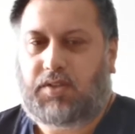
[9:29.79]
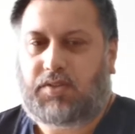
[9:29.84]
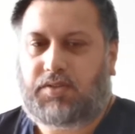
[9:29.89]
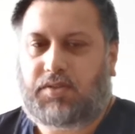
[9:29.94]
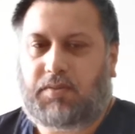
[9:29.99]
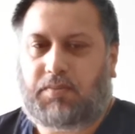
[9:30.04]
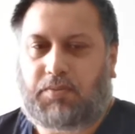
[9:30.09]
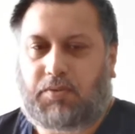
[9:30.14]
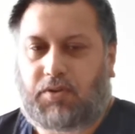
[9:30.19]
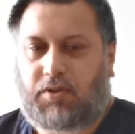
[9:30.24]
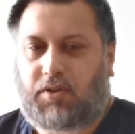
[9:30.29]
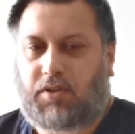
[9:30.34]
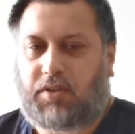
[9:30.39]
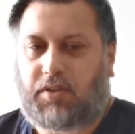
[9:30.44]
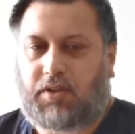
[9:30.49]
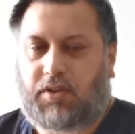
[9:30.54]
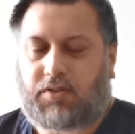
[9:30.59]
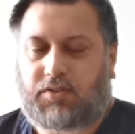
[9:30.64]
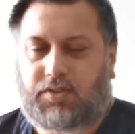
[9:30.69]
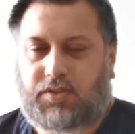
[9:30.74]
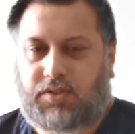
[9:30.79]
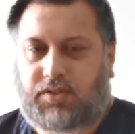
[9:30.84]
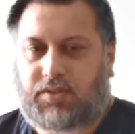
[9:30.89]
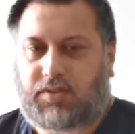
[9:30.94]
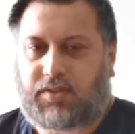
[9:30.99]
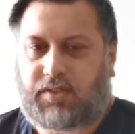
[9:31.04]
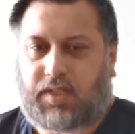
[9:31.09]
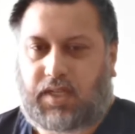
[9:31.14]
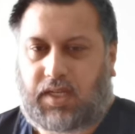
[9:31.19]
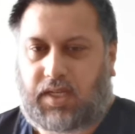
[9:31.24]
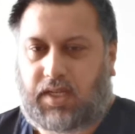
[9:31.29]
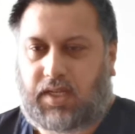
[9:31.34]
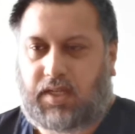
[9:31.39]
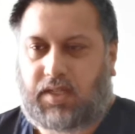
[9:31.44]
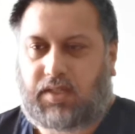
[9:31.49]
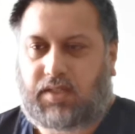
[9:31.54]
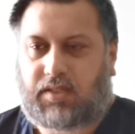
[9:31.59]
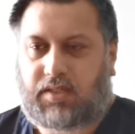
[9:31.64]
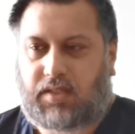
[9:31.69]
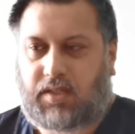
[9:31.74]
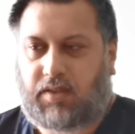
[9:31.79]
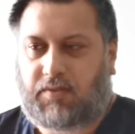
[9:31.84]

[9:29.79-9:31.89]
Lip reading: support on the oxygen side,